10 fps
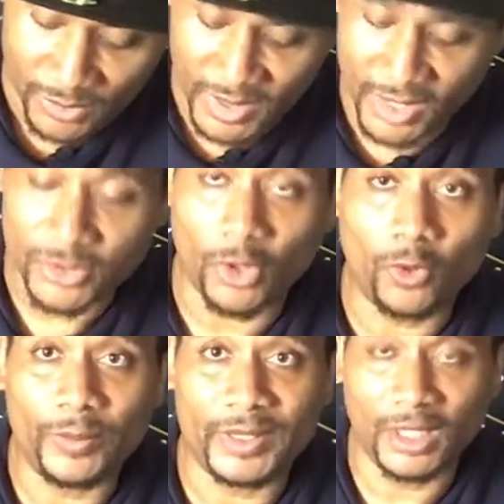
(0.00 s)
Need to
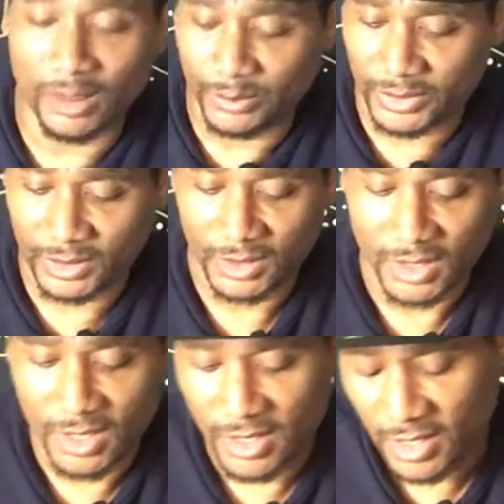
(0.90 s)
open up
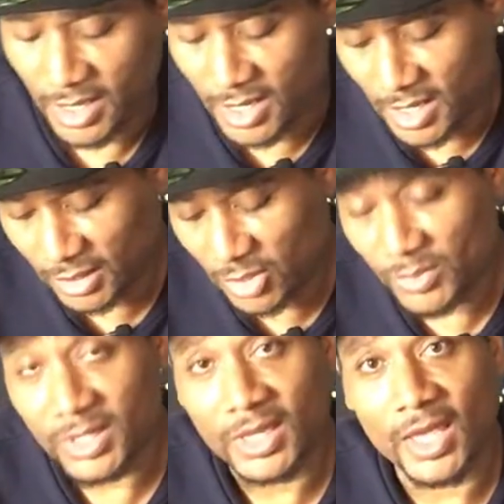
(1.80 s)
and
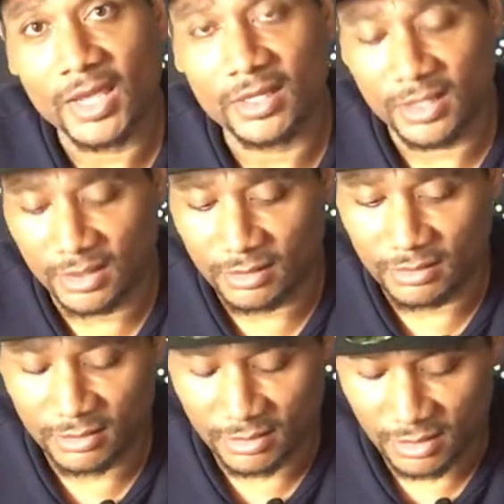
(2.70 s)
communicate
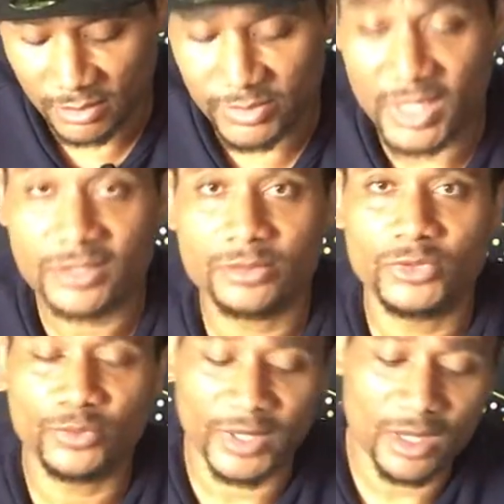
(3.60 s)
and meet some
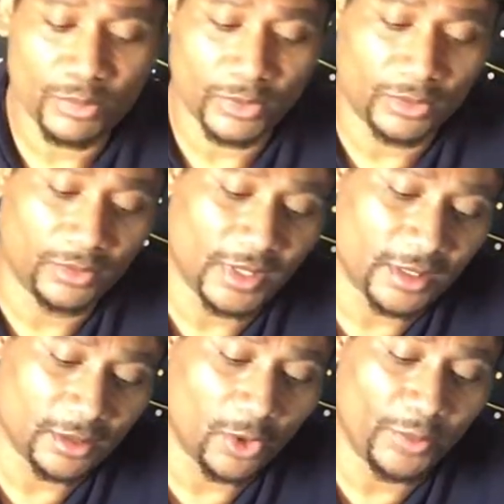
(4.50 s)
new people
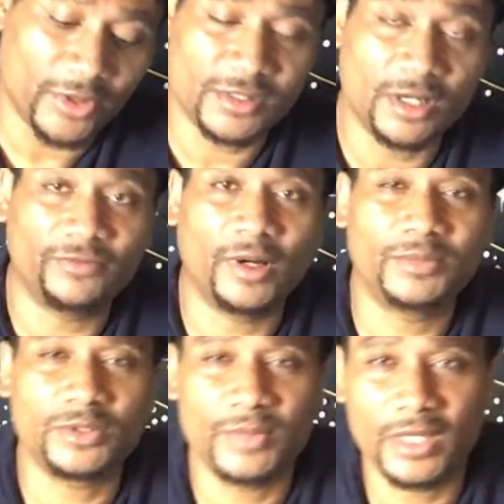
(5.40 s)
and open yourself up
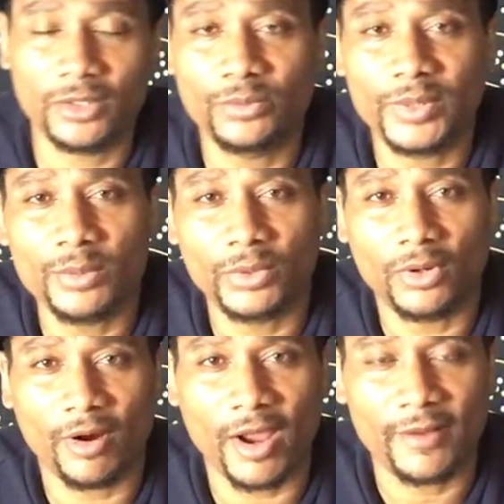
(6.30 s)
to meeting new people,
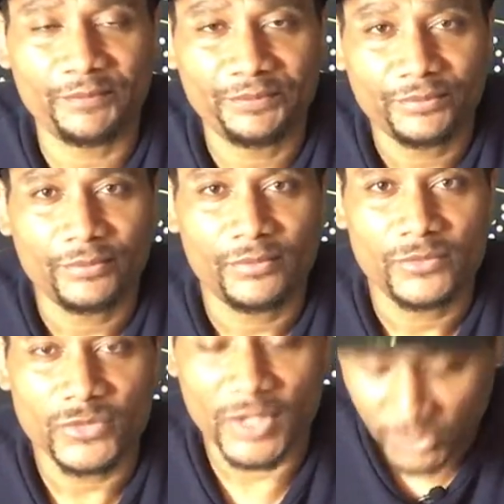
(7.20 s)
all right?
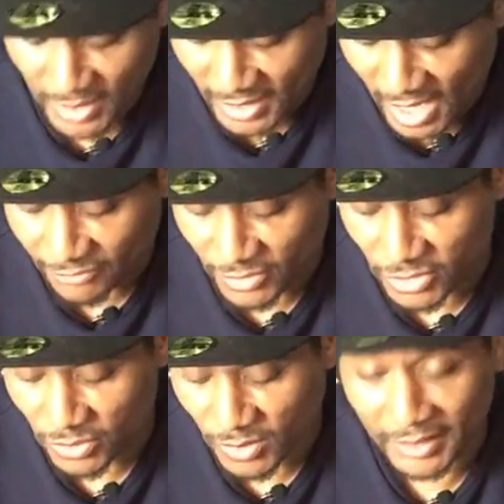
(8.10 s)
But that's what I got
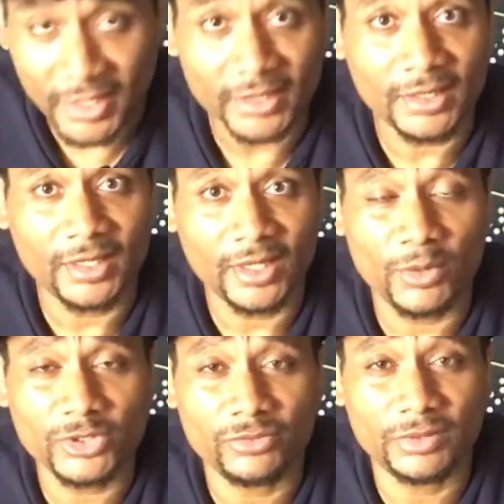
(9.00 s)
for you, Aniela, and I
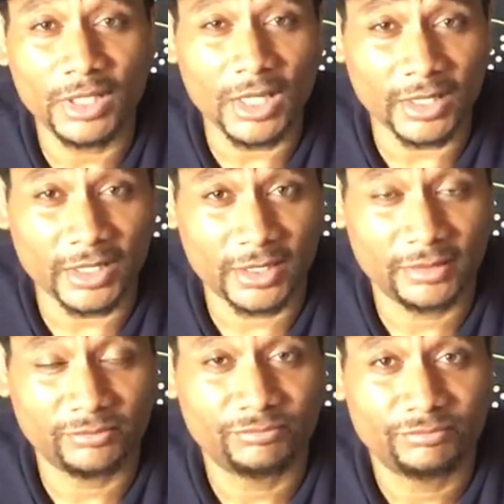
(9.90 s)
wish you luck
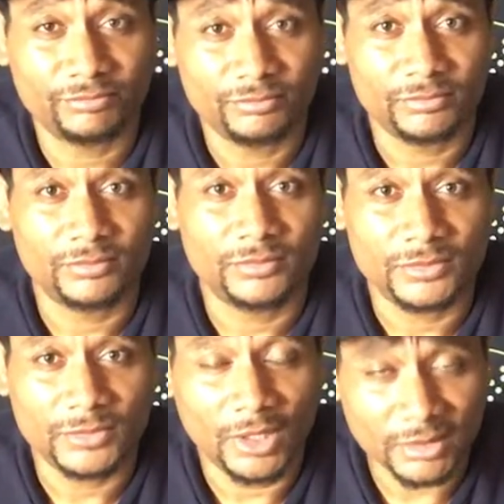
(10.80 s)

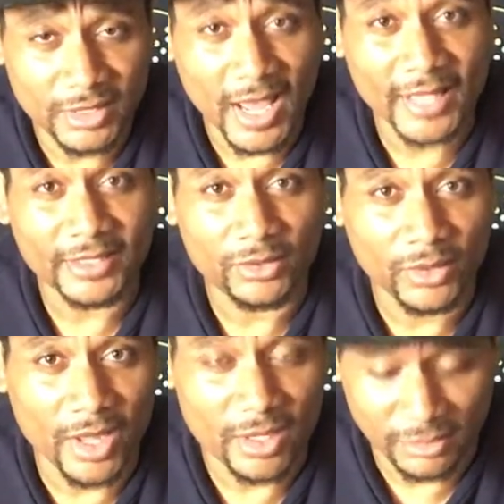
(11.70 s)
on the island,
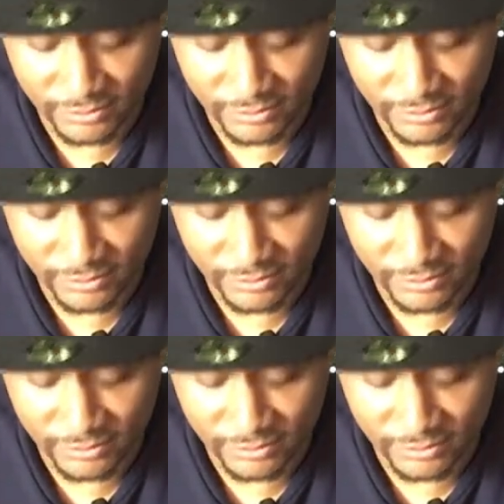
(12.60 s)
okay?